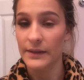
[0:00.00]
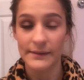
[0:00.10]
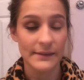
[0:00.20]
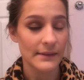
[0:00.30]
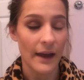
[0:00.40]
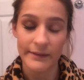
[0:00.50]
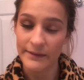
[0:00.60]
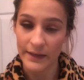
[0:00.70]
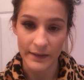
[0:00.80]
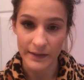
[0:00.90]
this is not the
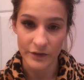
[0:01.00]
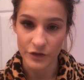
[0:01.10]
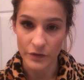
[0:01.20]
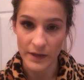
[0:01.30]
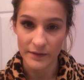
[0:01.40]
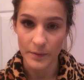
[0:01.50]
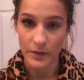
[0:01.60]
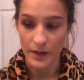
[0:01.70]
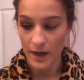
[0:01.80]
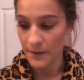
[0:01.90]
technique to do that
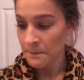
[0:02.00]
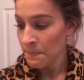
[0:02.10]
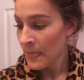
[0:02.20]
smoky eye.